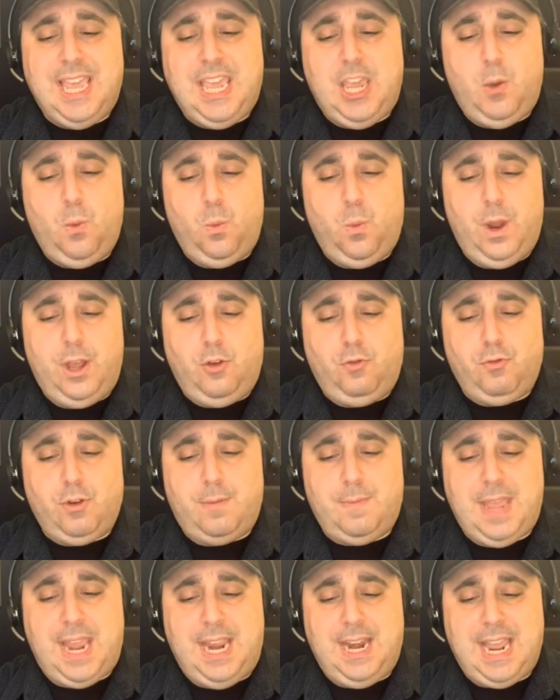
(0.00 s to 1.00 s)
He will
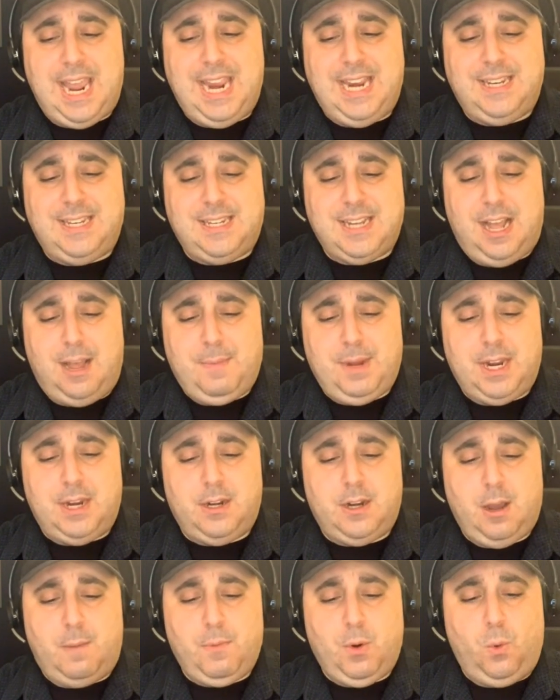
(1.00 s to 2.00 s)
remain a dominant
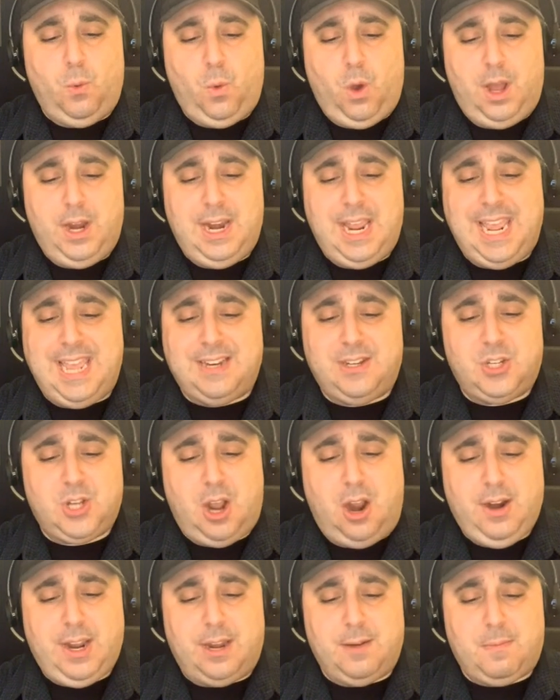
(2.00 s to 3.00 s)
number one and
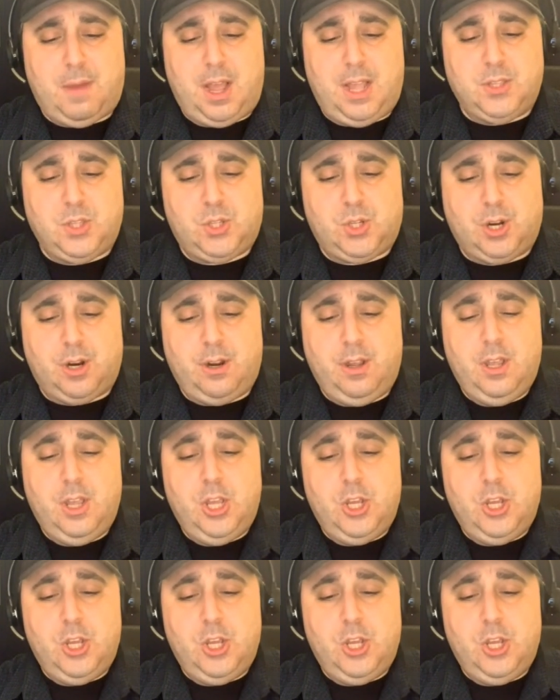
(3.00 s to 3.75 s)
target monster.